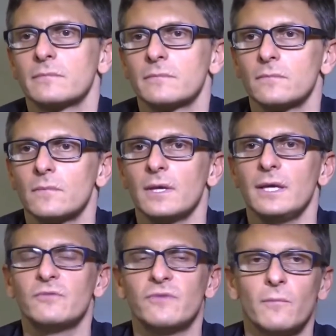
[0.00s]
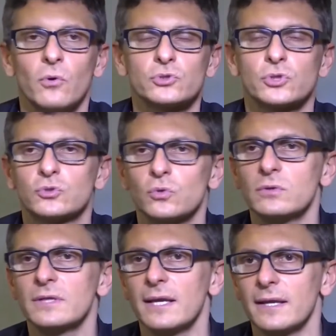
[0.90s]
the famous tunnel
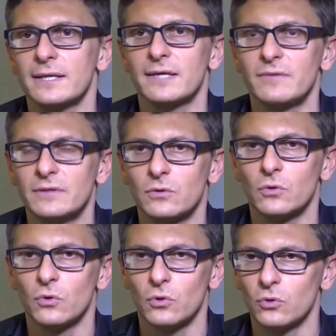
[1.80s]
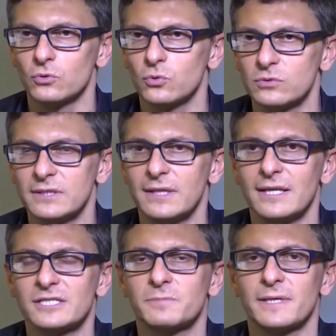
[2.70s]
that everyone sees
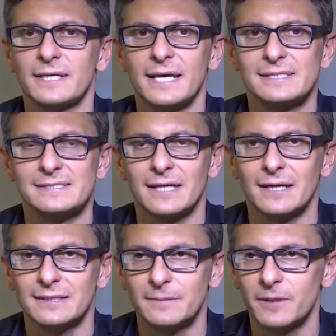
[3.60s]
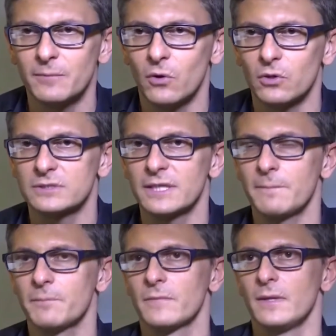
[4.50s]
in the near death
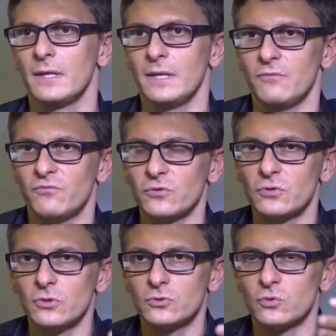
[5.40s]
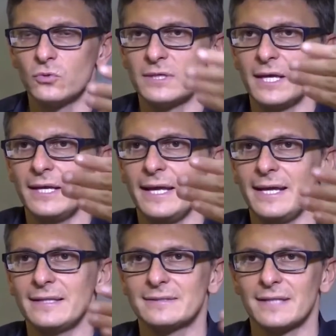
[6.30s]
experience, and at the end of the tunnel, he
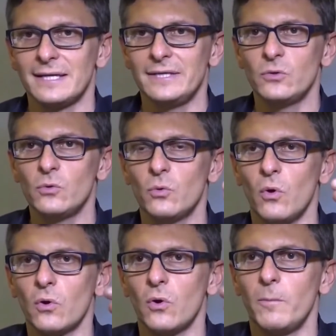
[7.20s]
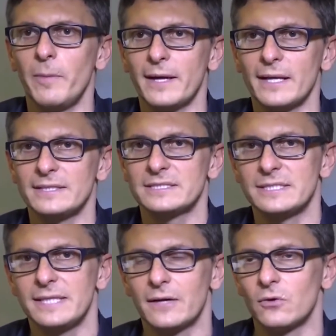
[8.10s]
enters a heavenly place.
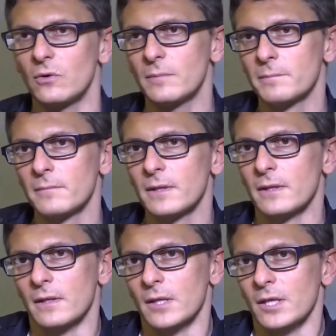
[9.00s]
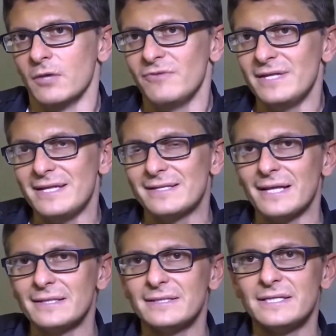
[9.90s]
He sees
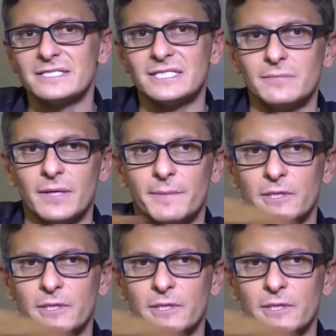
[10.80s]
many people.